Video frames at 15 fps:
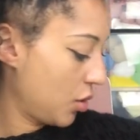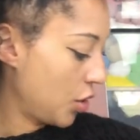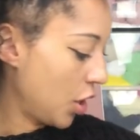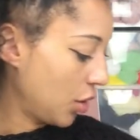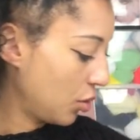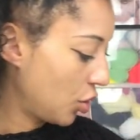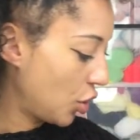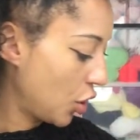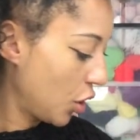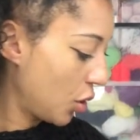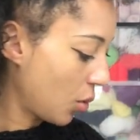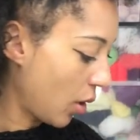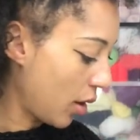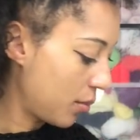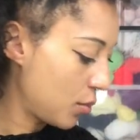those
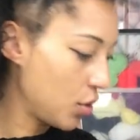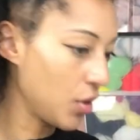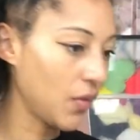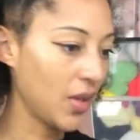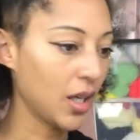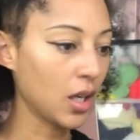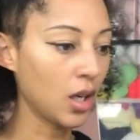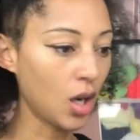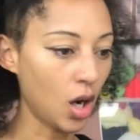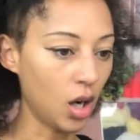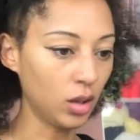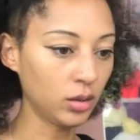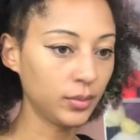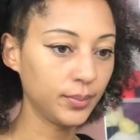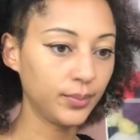two are moving
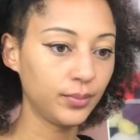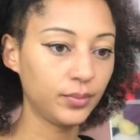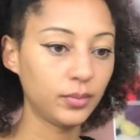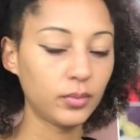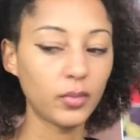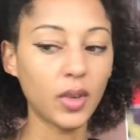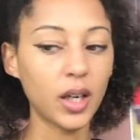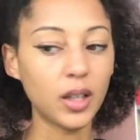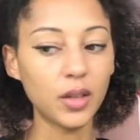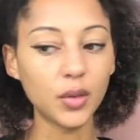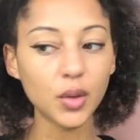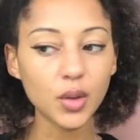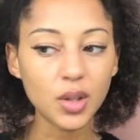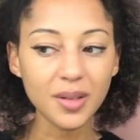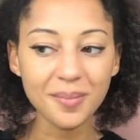along, and I've
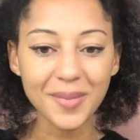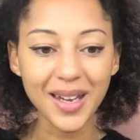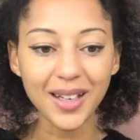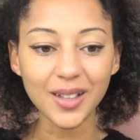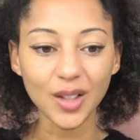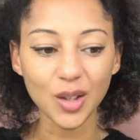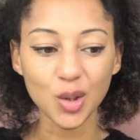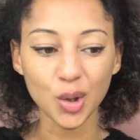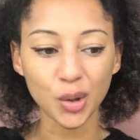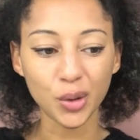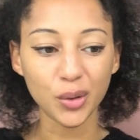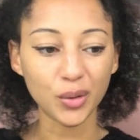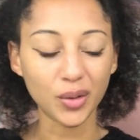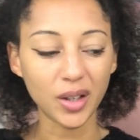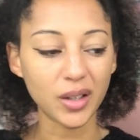also made a ton
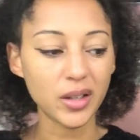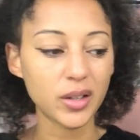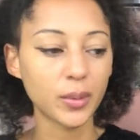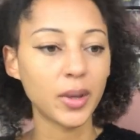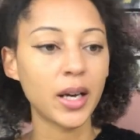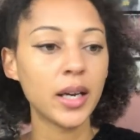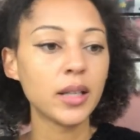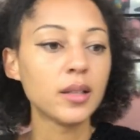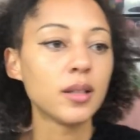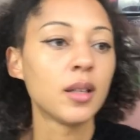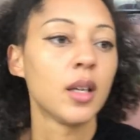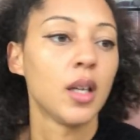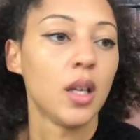of Granny Squares.